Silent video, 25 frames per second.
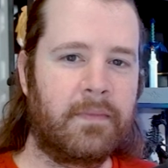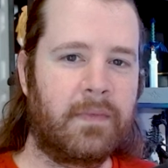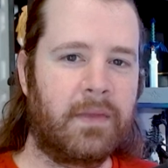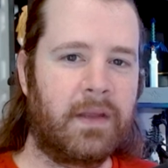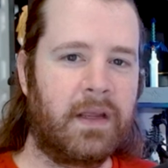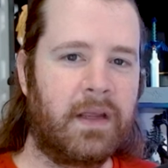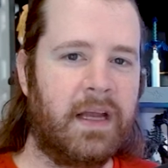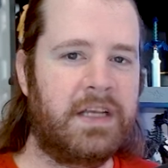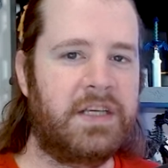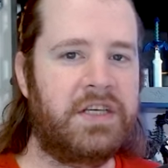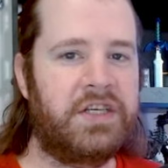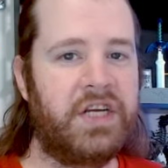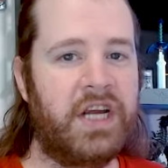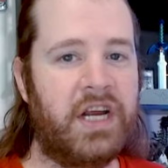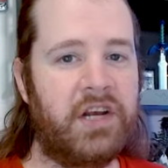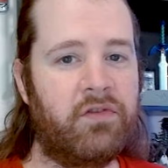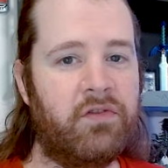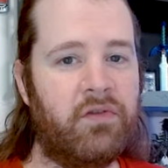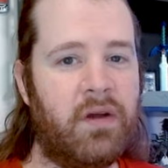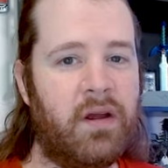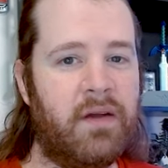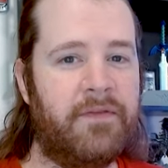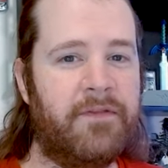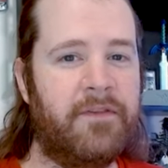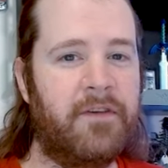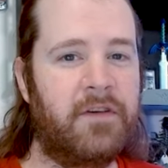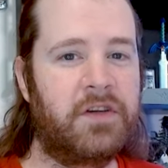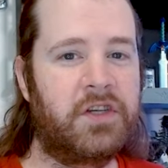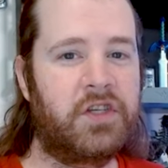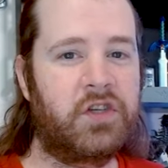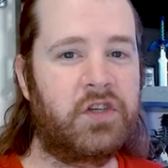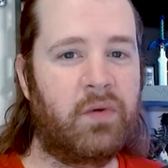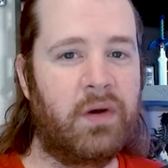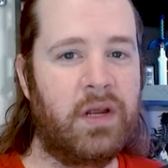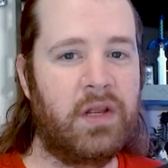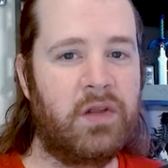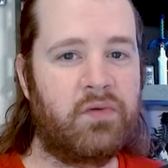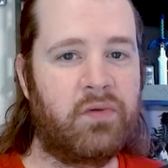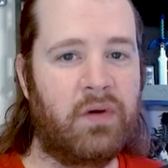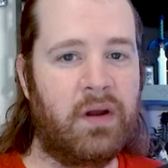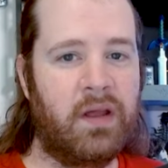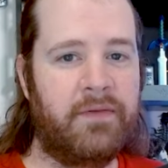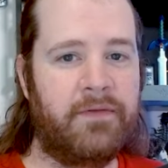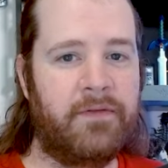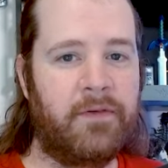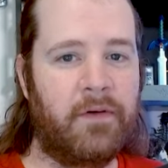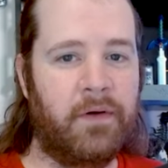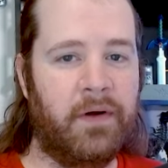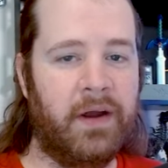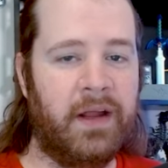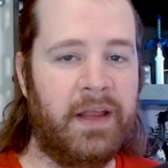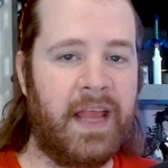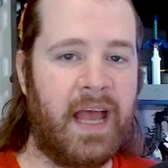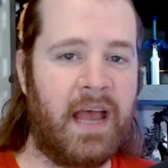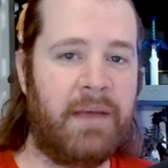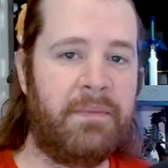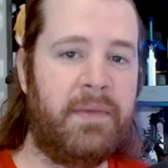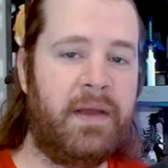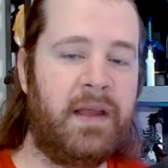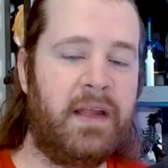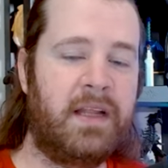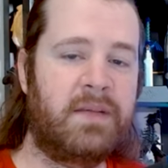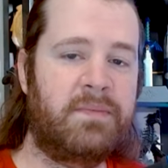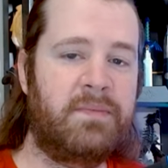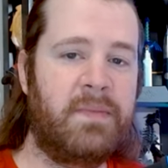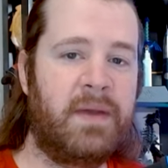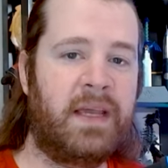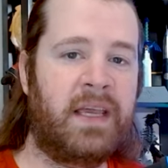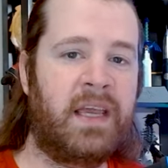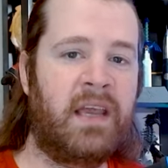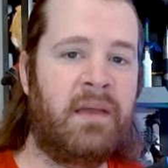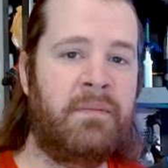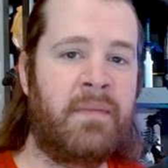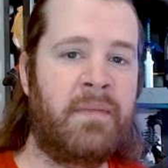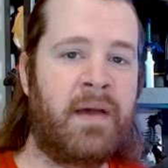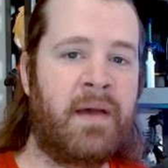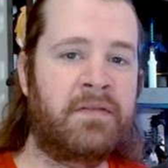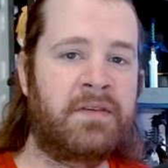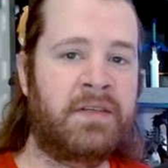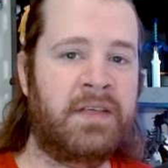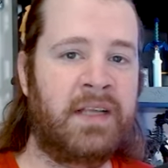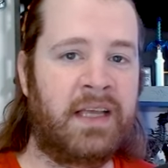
It's January first, twenty twenty-four, and that means Mickey Mouse,